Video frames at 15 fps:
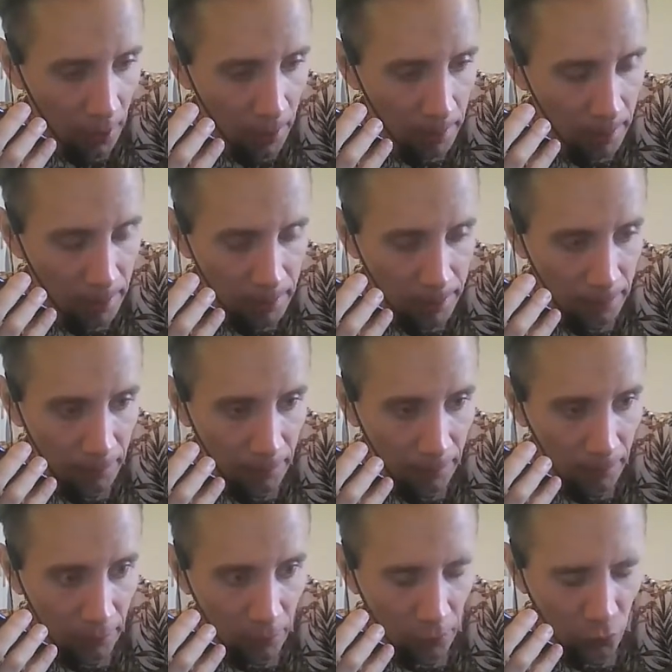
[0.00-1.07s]
Um,
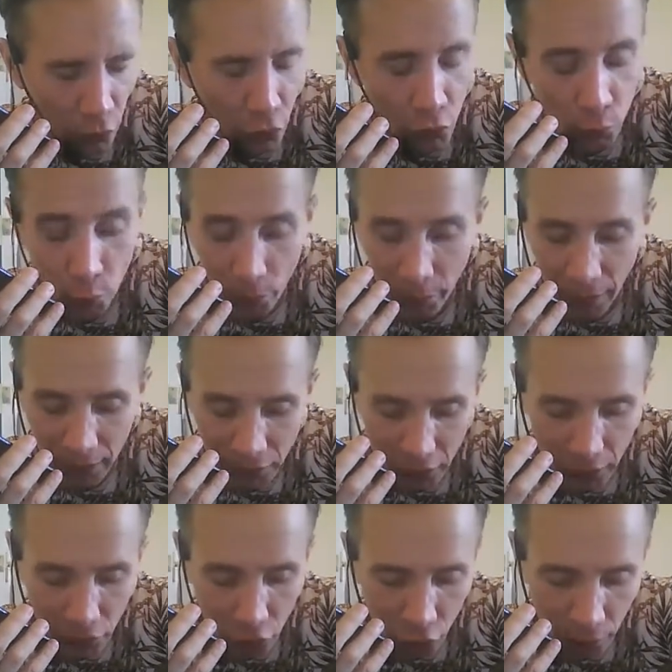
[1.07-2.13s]
you will be able to
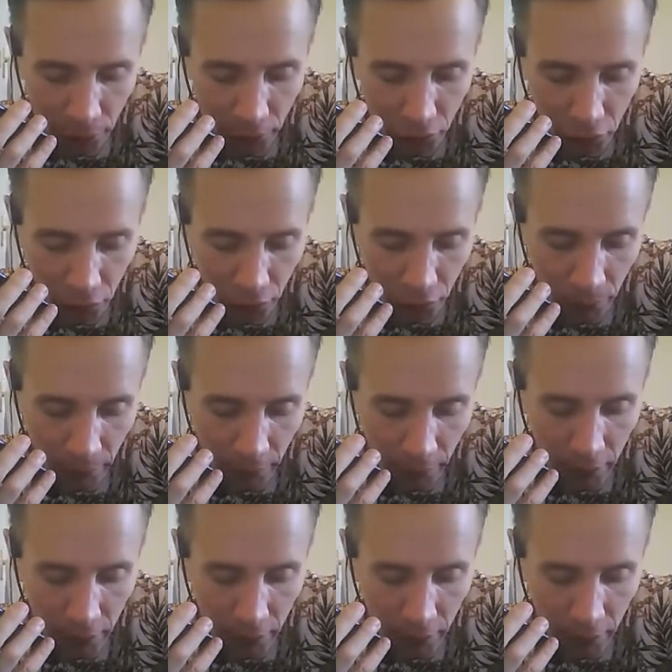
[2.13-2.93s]
get a job because you're part.